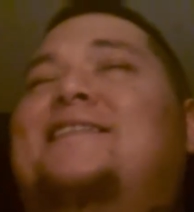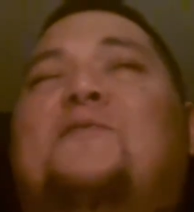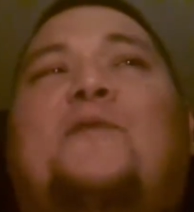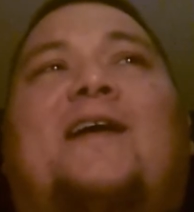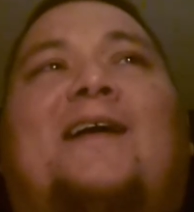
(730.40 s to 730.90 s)

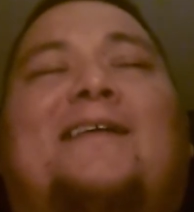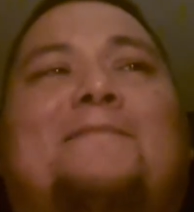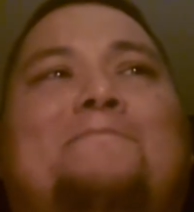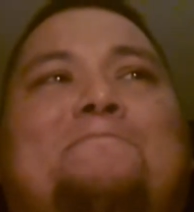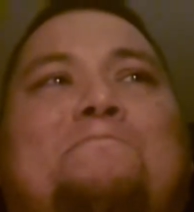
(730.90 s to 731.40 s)
Where,
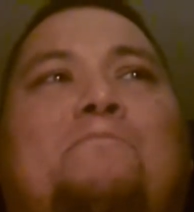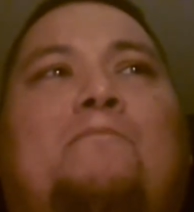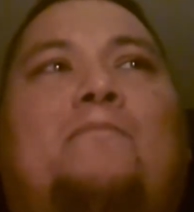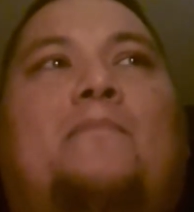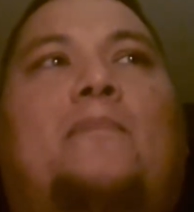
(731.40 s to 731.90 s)

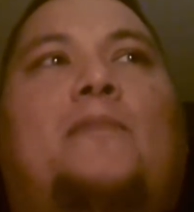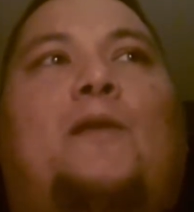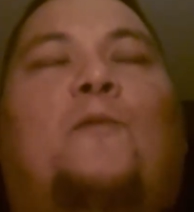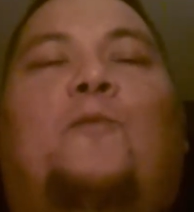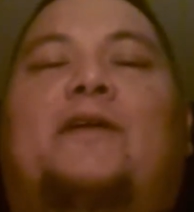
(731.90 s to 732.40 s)

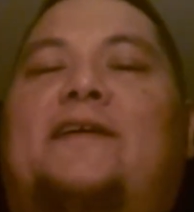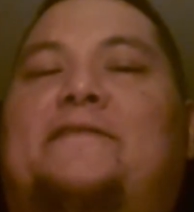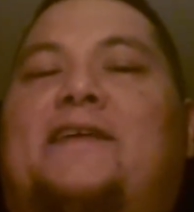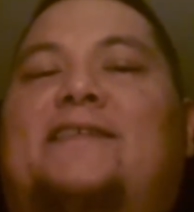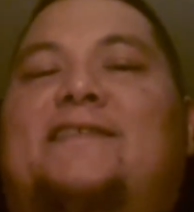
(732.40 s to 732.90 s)
what
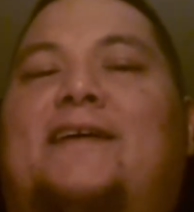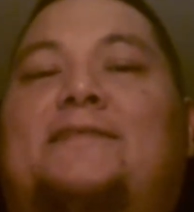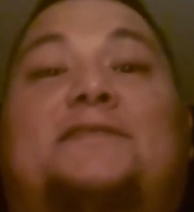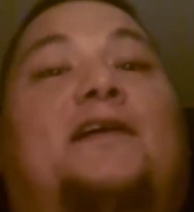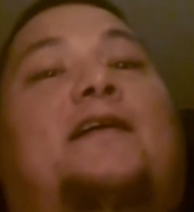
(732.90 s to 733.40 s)
if they
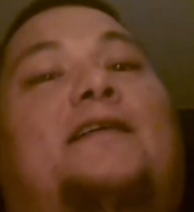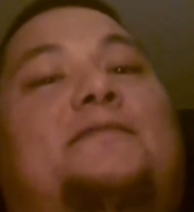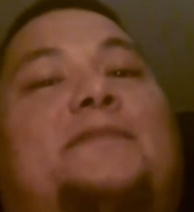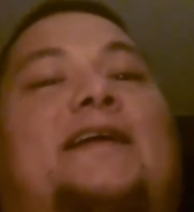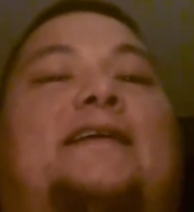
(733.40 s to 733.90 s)
say, sorry,
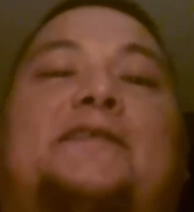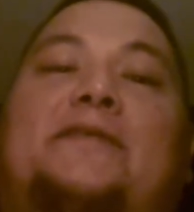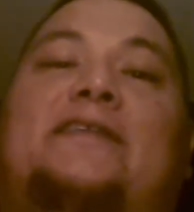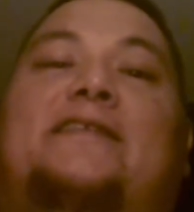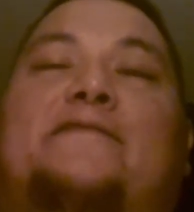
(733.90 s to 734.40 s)
we can't do
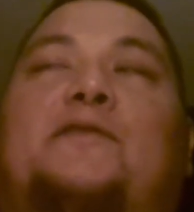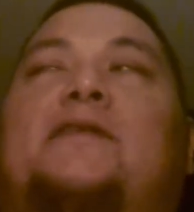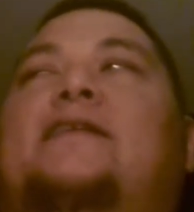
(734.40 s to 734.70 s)
anything for